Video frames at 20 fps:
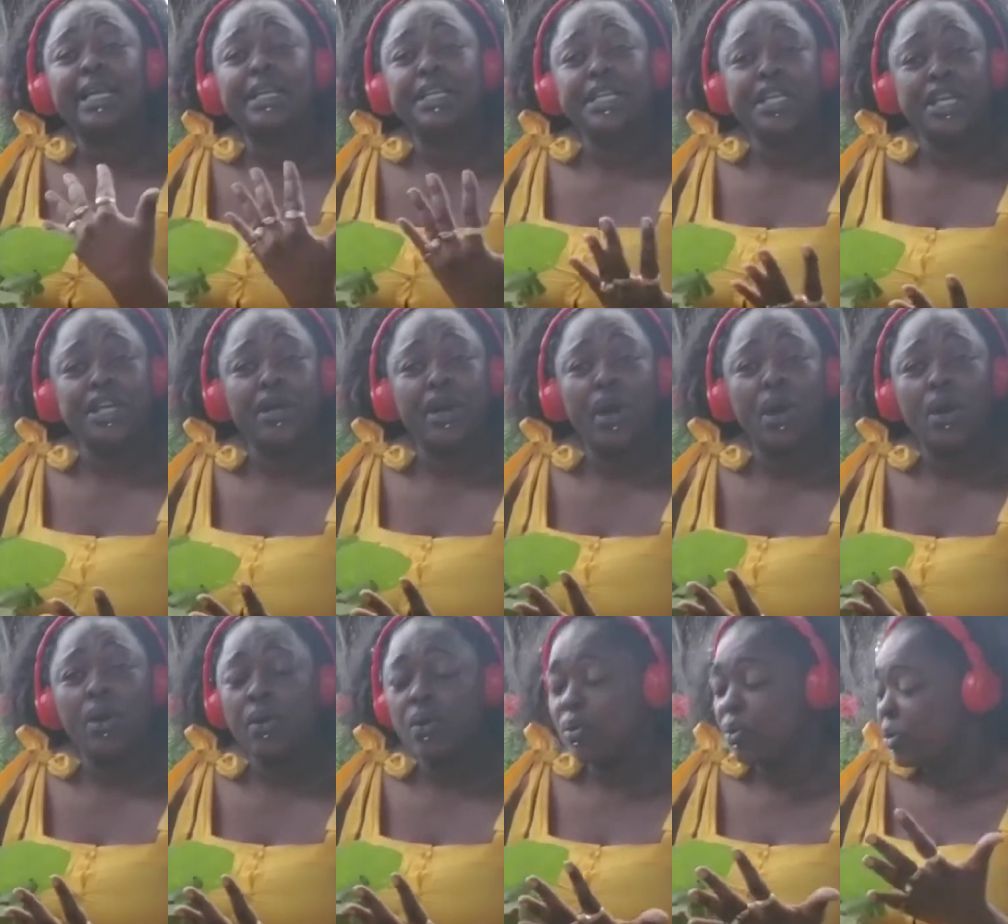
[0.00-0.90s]
a year
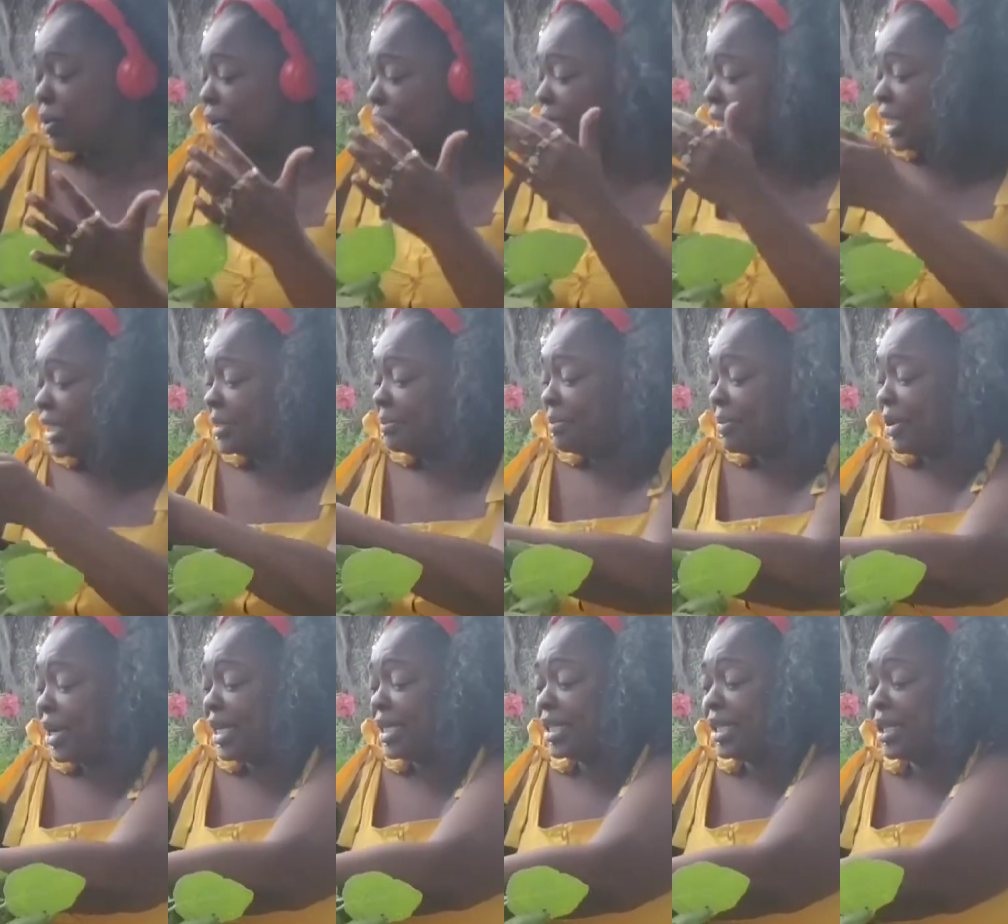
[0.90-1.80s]
old. This
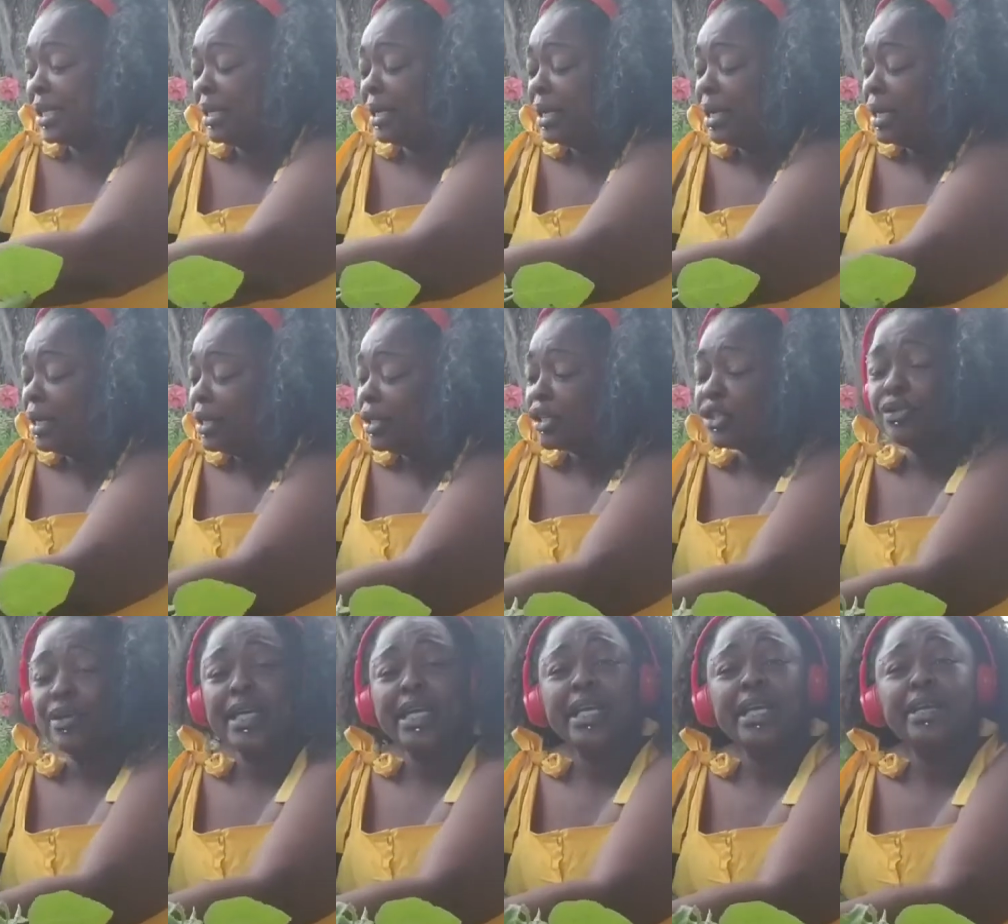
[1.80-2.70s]
branch
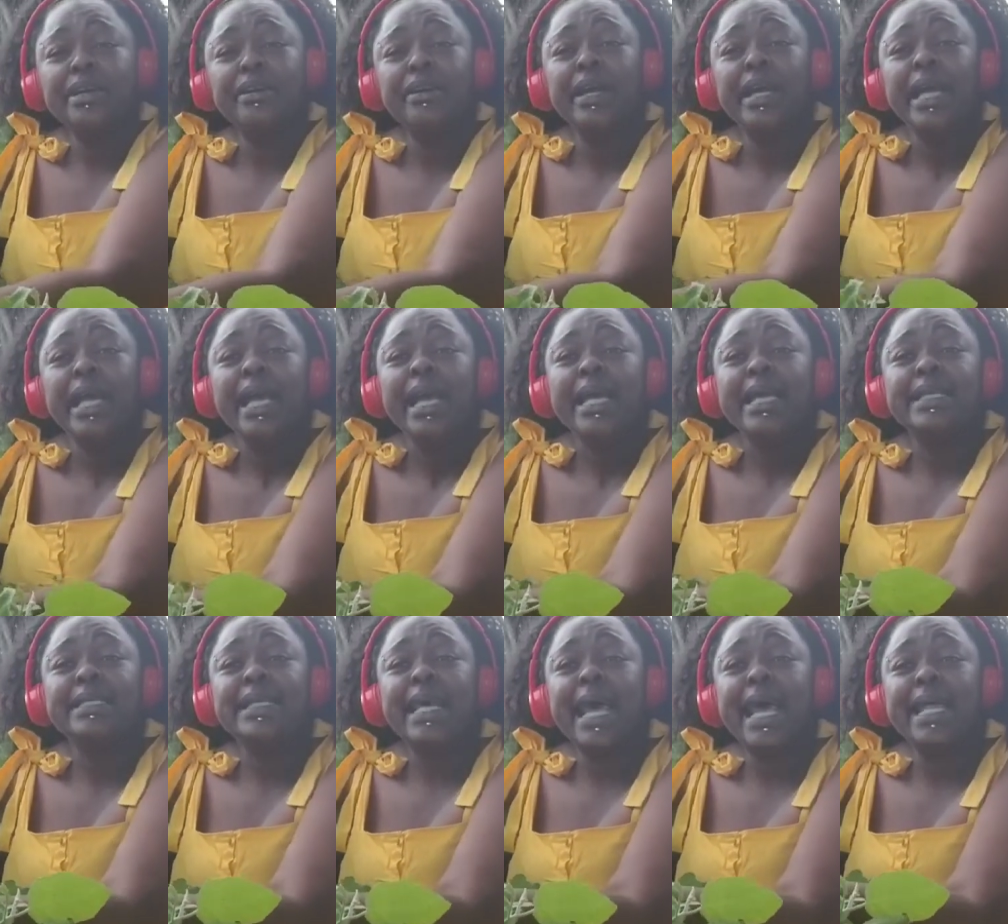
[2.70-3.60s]
tree here
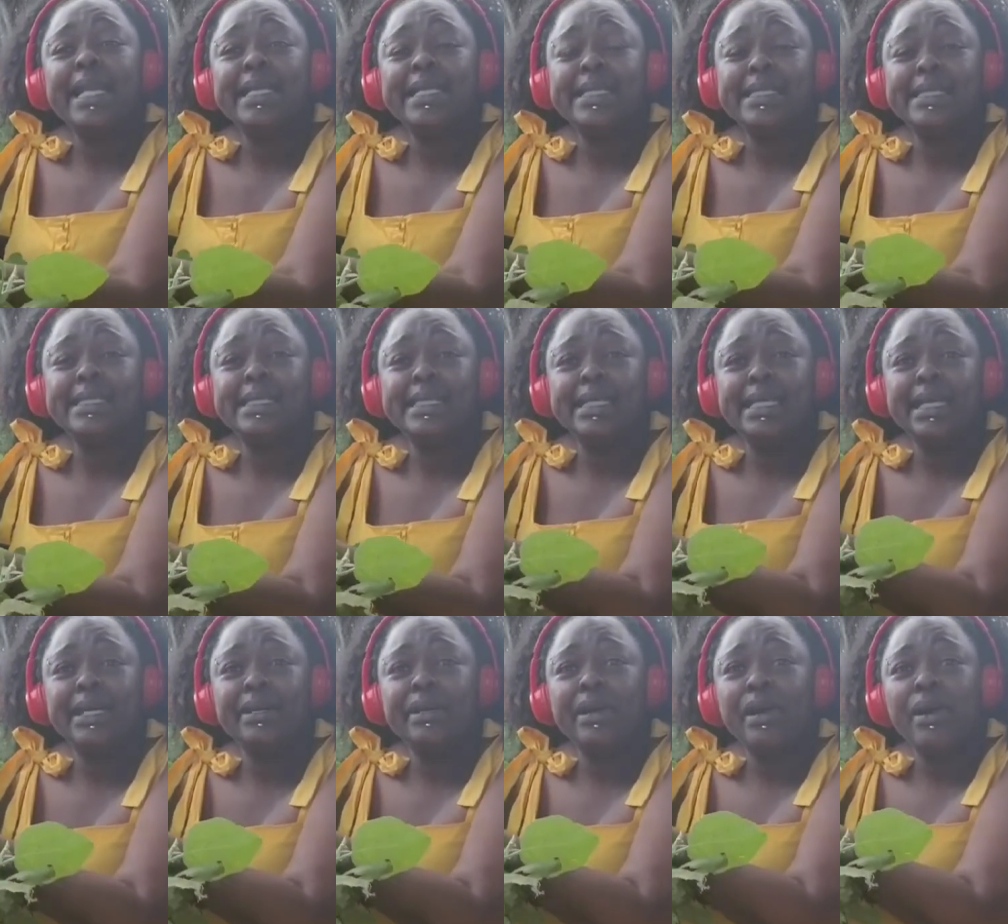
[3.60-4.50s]
is at least a
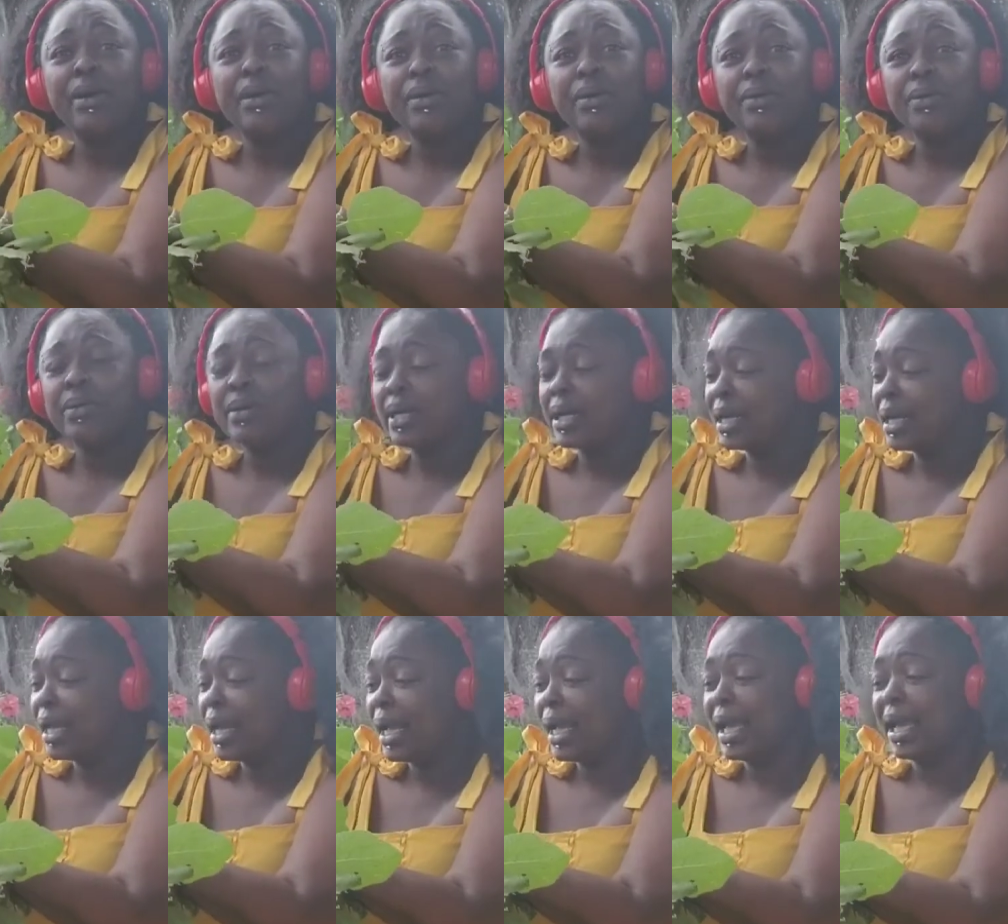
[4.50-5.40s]
year old,
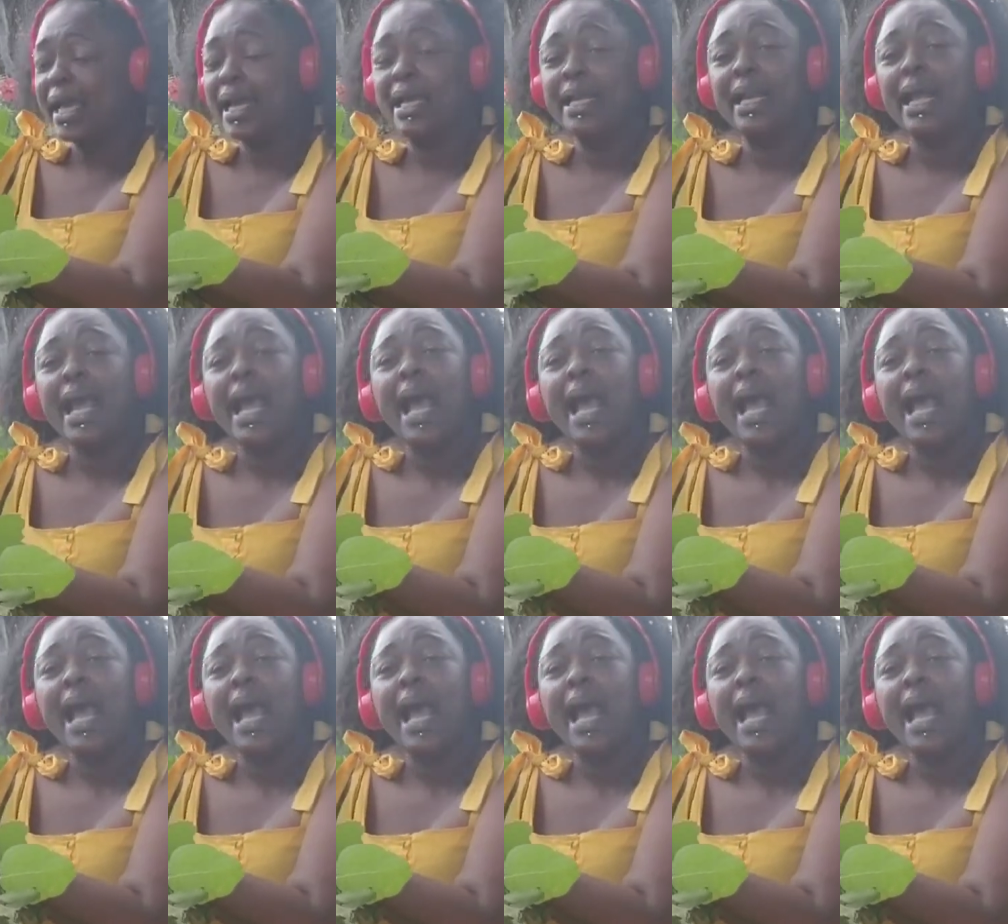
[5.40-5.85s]
and